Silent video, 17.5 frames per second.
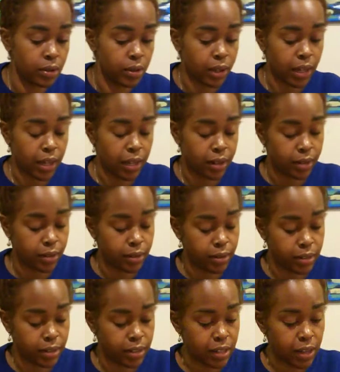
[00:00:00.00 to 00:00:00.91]
Okay?
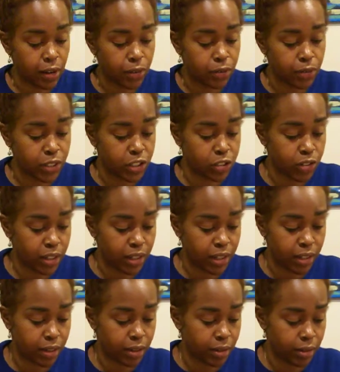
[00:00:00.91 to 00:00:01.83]

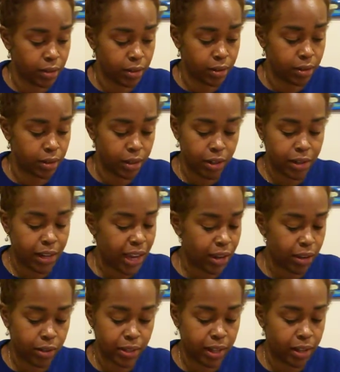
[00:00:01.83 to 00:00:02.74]
Self-restricting. They're
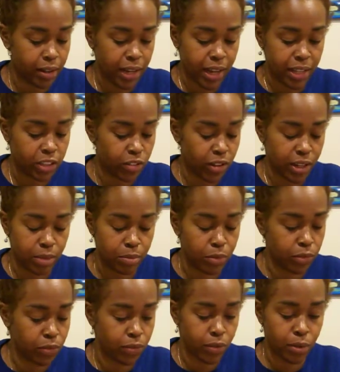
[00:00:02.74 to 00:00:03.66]
not trying to
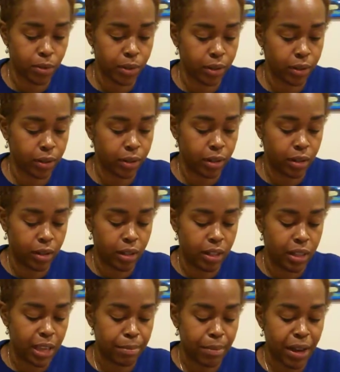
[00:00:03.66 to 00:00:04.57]
move forward.
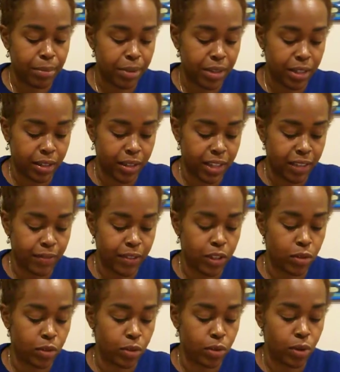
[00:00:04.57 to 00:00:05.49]
They might be giving
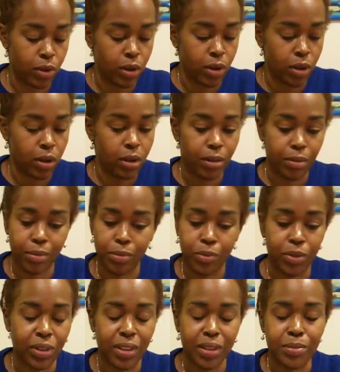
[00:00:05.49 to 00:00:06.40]
you...
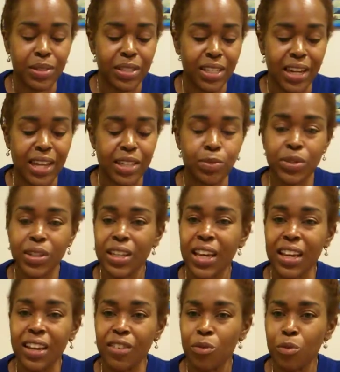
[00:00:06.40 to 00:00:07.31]
that's what the
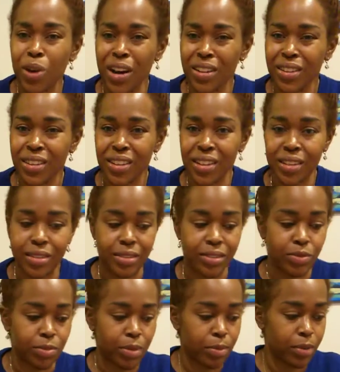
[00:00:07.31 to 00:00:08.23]
King of Wands
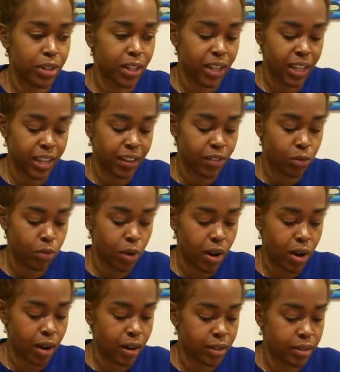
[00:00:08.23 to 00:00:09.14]
does. Remember, the King of
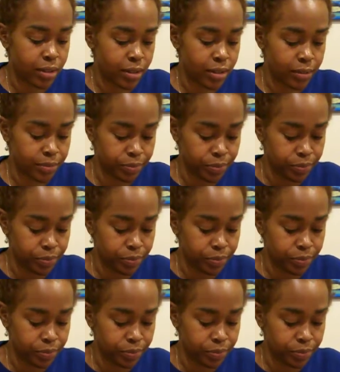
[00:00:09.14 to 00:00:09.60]
Wands...